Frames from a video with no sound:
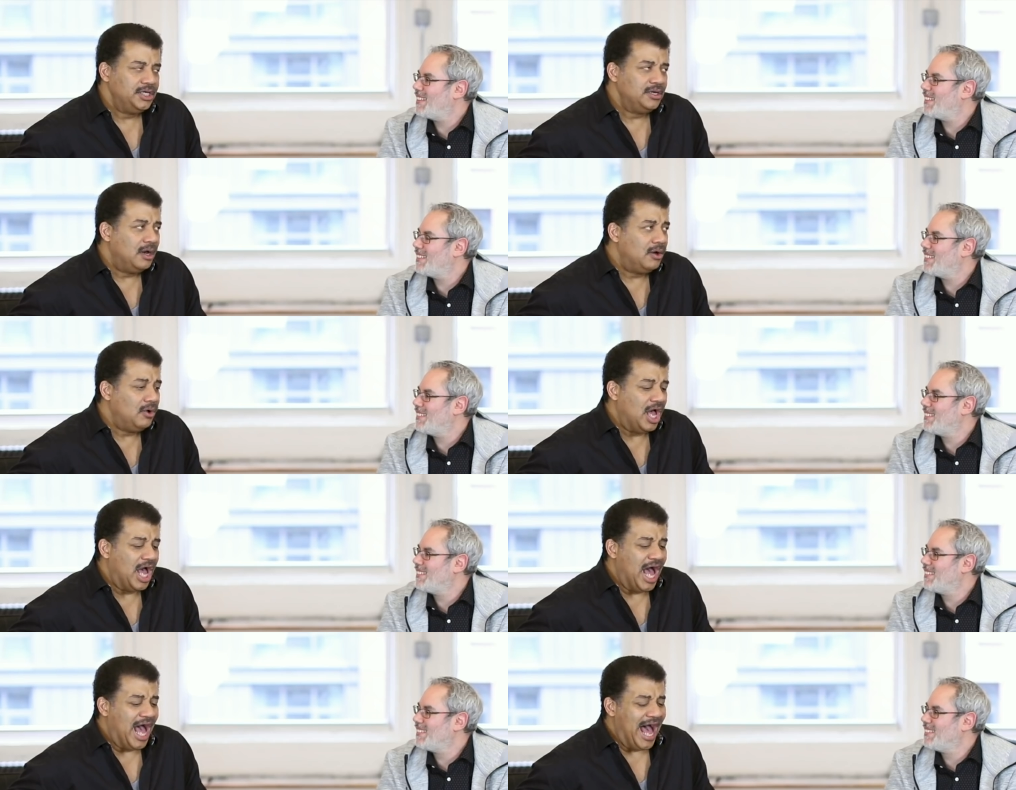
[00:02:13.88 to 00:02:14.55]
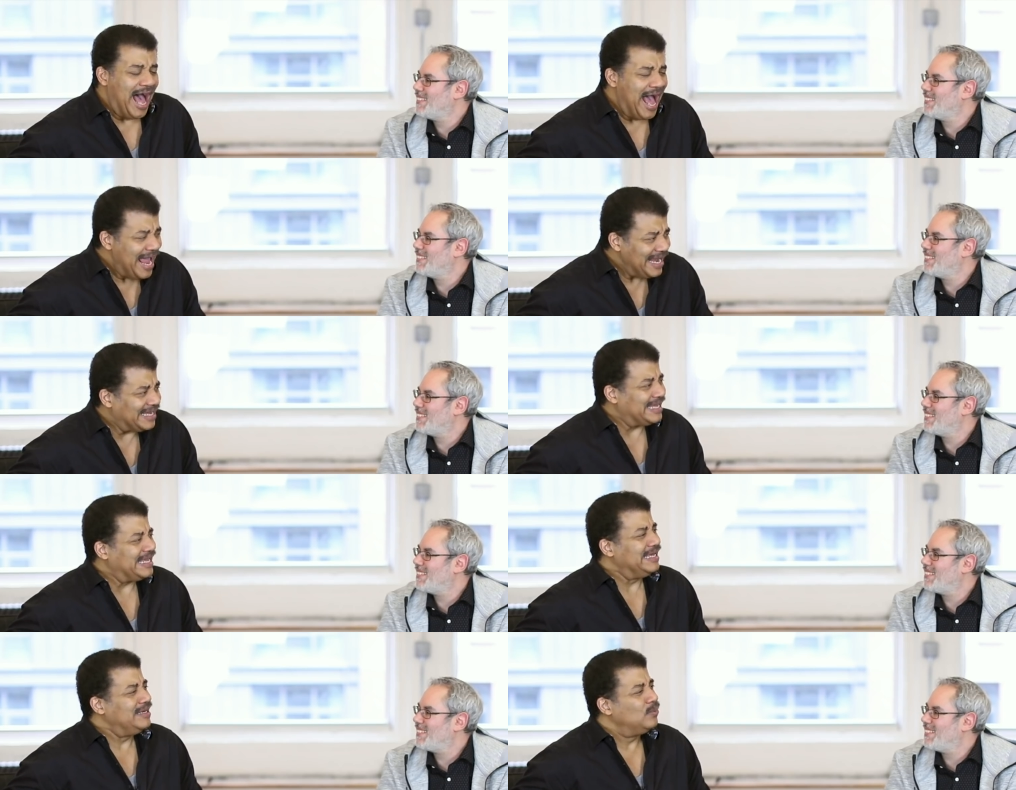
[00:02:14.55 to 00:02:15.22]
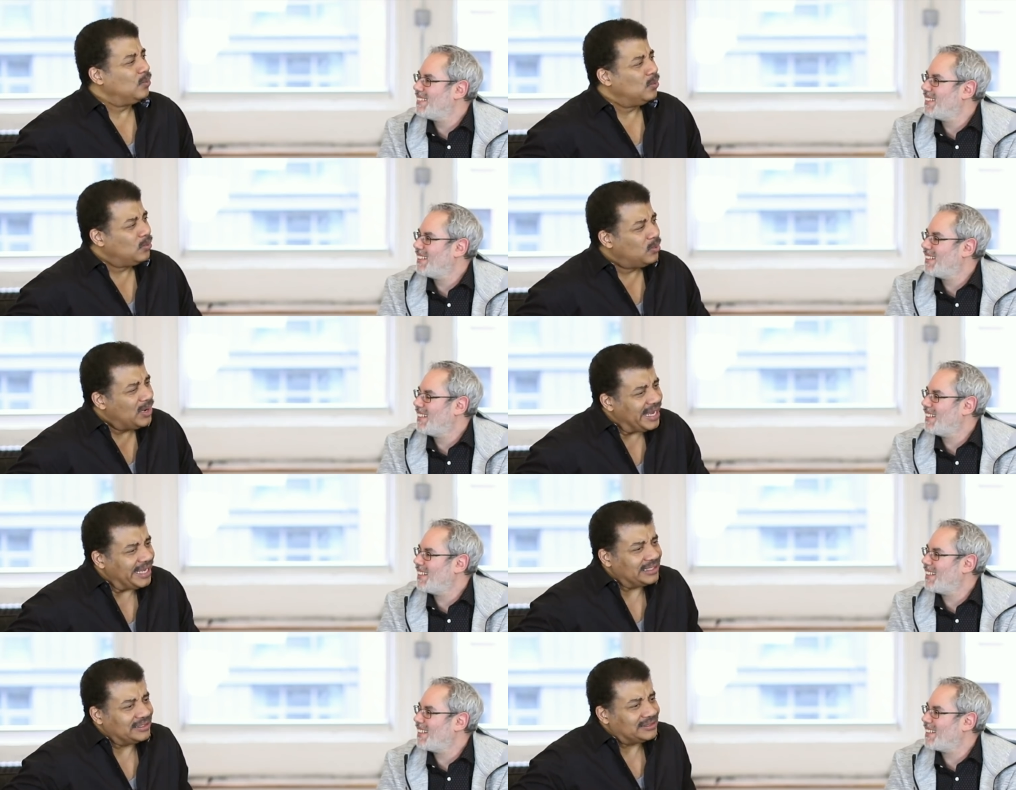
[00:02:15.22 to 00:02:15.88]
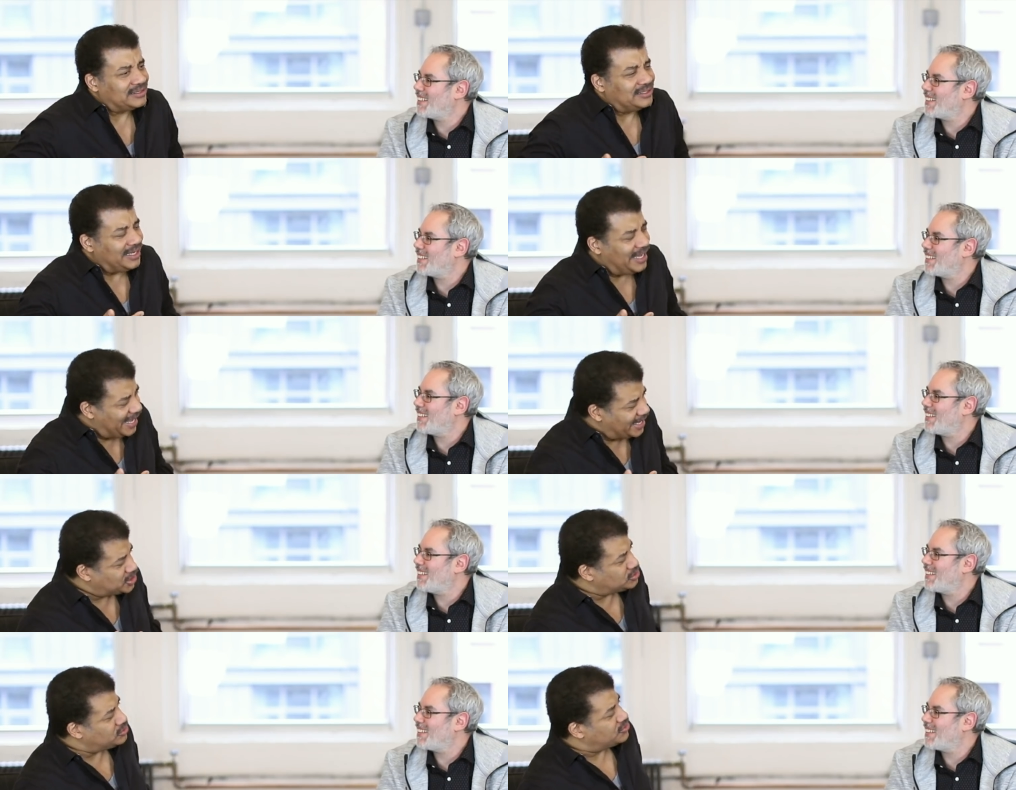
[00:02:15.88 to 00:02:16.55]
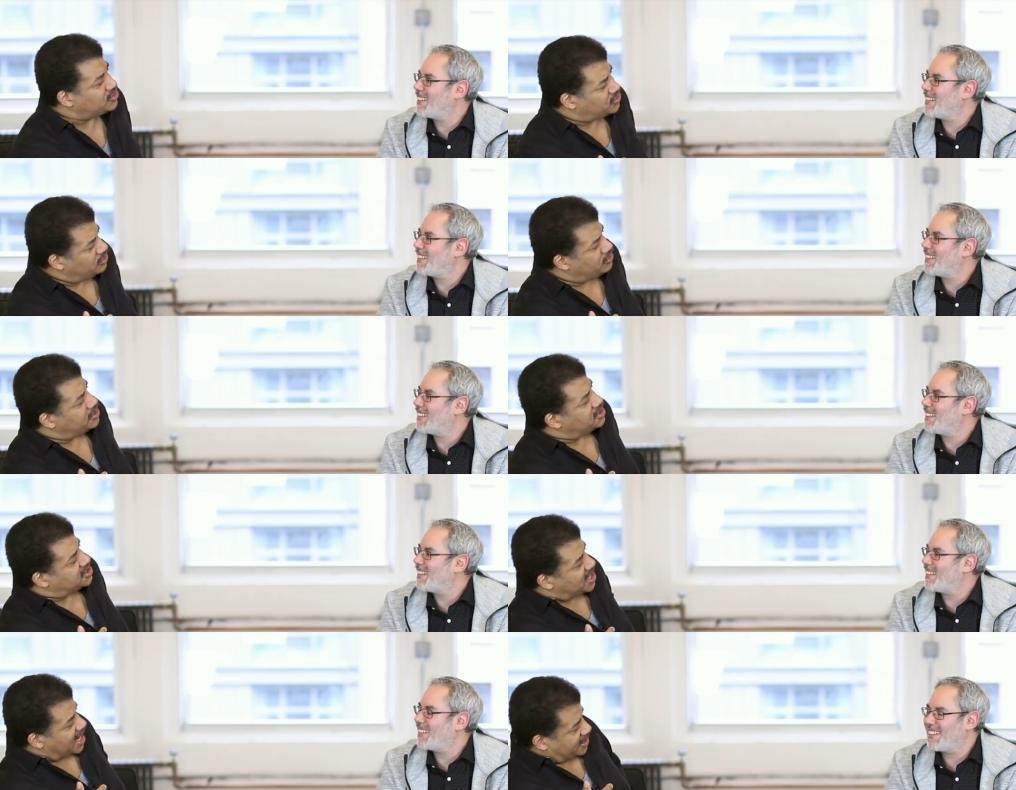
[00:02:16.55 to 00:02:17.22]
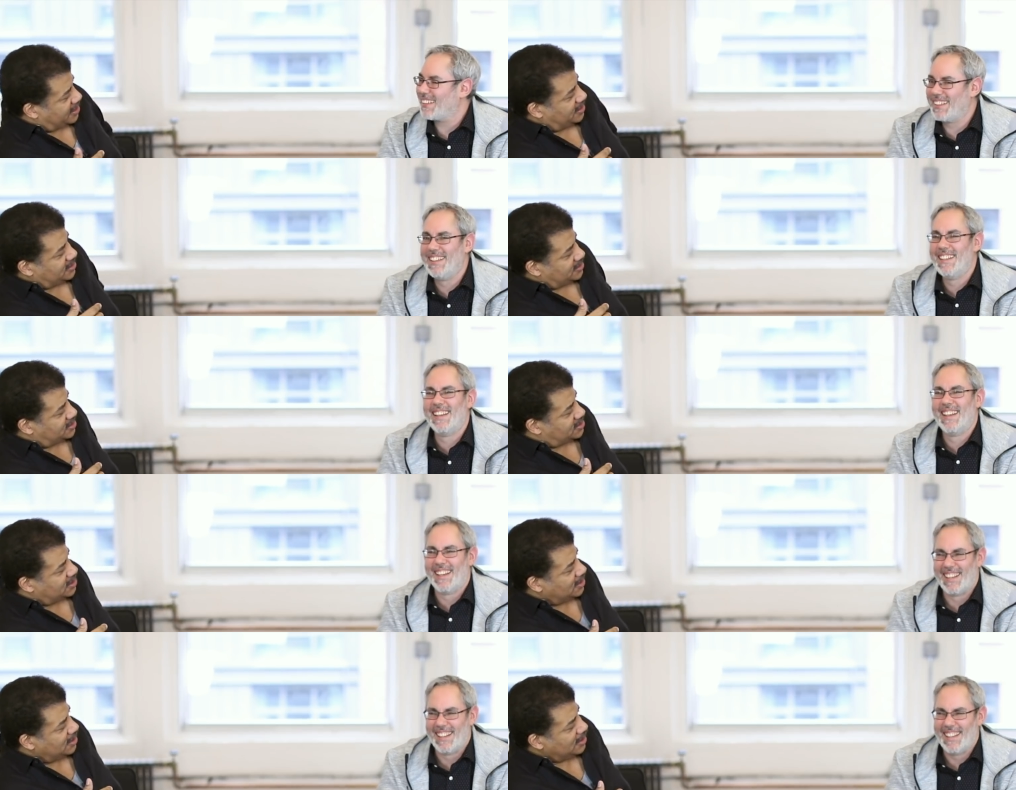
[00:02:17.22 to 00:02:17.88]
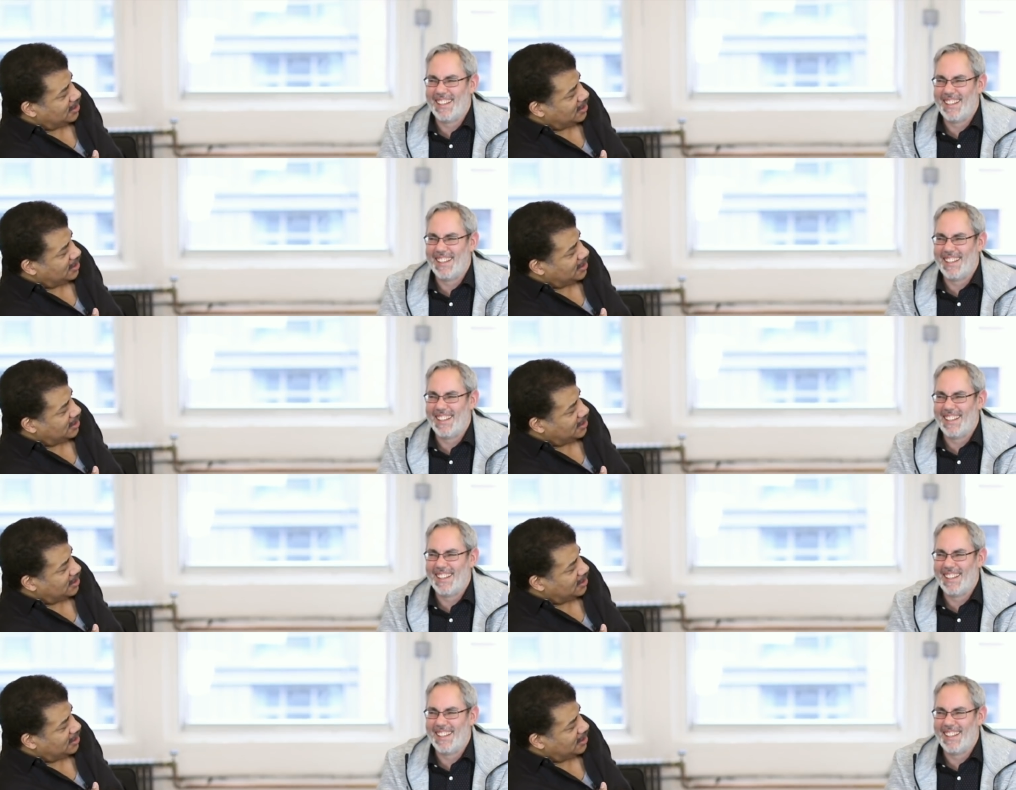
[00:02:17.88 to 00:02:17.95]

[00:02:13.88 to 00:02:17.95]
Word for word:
Speaker 1: You know, I can wait the extra 30 seconds